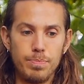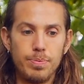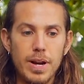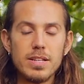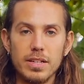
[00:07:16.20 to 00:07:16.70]

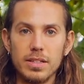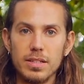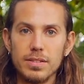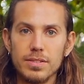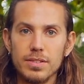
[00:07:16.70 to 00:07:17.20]

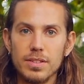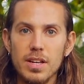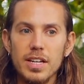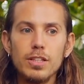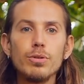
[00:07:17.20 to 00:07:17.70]
present,
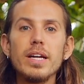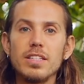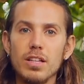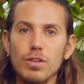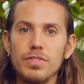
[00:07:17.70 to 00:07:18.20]
it creates
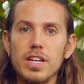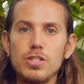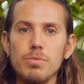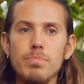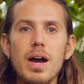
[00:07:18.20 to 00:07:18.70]
a lot of
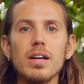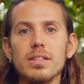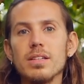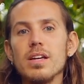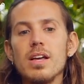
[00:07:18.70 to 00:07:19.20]
tension. But
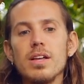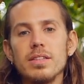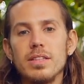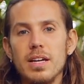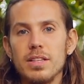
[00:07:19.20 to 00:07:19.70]

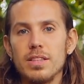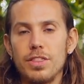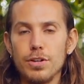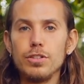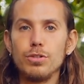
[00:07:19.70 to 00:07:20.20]
the
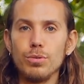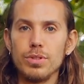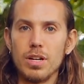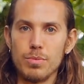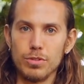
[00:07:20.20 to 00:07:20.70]
third tool
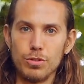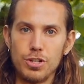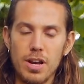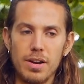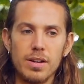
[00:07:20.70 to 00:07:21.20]
that I want to
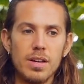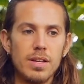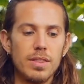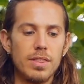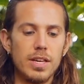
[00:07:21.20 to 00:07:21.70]
share,
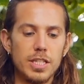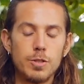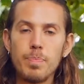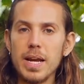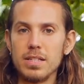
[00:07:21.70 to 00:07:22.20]
the
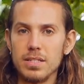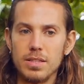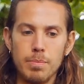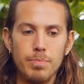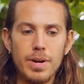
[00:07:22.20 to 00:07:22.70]
space,
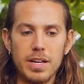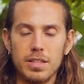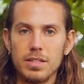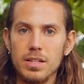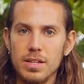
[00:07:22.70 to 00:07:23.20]
the
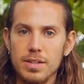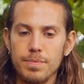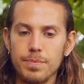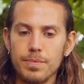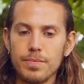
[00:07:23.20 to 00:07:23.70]
breath,
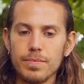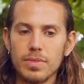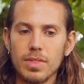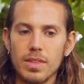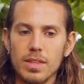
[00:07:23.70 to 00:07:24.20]

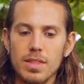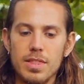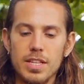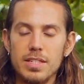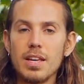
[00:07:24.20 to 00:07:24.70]

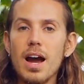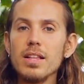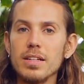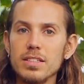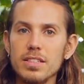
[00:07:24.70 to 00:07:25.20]
the
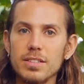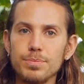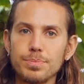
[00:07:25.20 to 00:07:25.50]
silence,